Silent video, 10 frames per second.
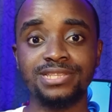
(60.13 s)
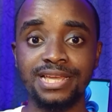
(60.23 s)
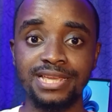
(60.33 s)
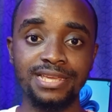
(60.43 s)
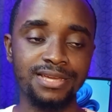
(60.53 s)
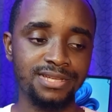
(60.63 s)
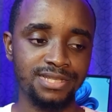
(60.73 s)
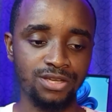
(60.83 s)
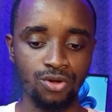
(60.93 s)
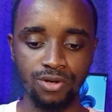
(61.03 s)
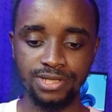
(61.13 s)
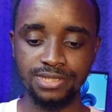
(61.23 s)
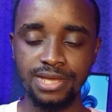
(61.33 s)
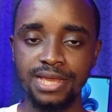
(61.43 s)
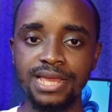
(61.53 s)
or techie, as I call
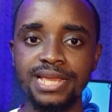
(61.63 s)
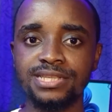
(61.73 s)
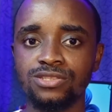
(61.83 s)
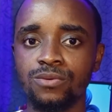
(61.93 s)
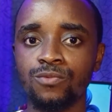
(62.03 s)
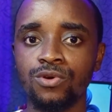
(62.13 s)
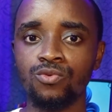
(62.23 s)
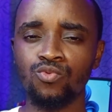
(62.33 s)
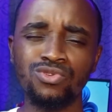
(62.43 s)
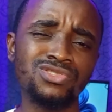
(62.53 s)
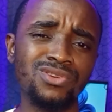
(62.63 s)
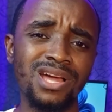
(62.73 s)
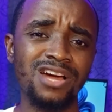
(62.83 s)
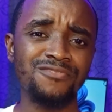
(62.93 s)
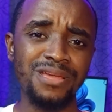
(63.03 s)
it, is someone who does
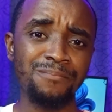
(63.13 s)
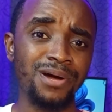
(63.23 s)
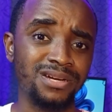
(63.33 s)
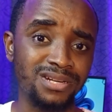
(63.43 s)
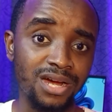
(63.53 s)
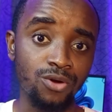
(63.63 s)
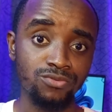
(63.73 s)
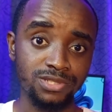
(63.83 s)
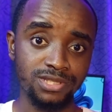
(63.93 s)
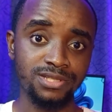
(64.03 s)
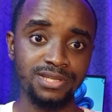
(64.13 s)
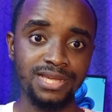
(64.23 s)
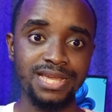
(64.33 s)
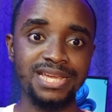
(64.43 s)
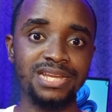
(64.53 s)
not have a background
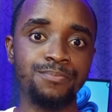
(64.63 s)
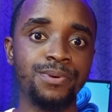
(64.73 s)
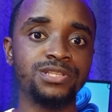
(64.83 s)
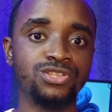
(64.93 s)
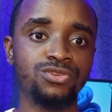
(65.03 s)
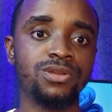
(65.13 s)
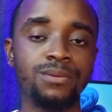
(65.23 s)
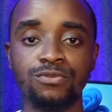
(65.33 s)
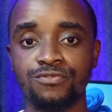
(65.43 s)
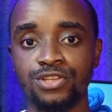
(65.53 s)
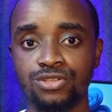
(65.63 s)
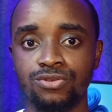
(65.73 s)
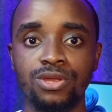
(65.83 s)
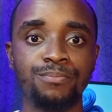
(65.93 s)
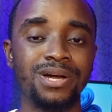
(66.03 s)
in a particular
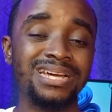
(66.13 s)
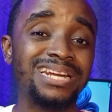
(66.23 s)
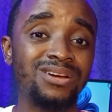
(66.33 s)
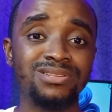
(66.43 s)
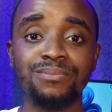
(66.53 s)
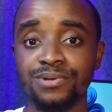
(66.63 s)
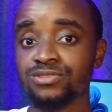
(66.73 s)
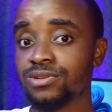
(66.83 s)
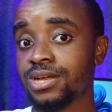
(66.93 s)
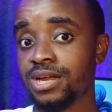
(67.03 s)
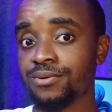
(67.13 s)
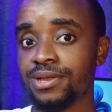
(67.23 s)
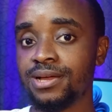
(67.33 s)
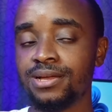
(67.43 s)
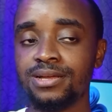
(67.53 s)
profession or a background in a particular
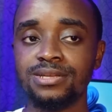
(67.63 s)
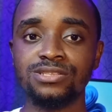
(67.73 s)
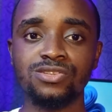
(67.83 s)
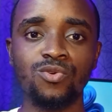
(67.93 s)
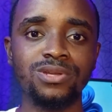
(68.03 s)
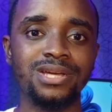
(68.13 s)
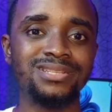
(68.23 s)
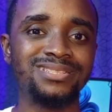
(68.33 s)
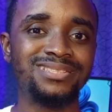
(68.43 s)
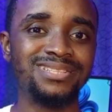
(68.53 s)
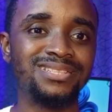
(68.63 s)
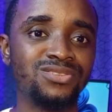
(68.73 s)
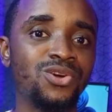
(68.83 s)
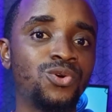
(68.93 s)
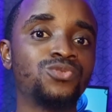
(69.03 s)
career, someone that did
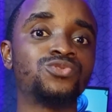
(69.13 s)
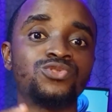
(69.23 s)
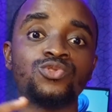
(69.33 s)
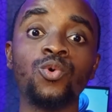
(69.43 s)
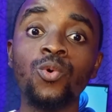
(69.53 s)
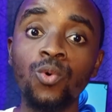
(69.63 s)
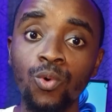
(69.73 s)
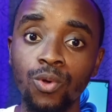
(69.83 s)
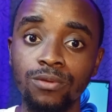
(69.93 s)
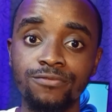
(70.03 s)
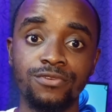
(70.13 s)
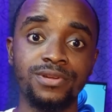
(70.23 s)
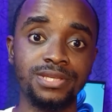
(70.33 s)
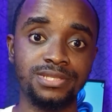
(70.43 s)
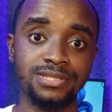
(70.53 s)
not go to school
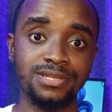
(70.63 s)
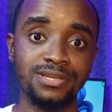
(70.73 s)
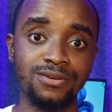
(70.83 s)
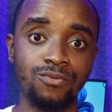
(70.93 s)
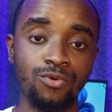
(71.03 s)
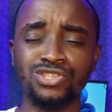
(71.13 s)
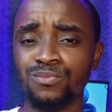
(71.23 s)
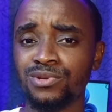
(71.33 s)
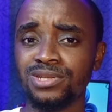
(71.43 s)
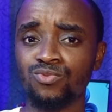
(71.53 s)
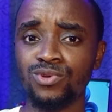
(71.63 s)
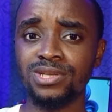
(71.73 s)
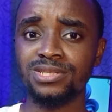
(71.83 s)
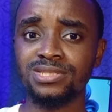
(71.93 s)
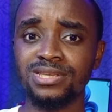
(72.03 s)
for it. You see somebody who
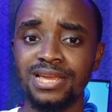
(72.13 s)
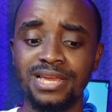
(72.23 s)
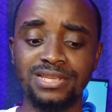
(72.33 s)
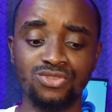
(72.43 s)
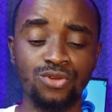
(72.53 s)
is a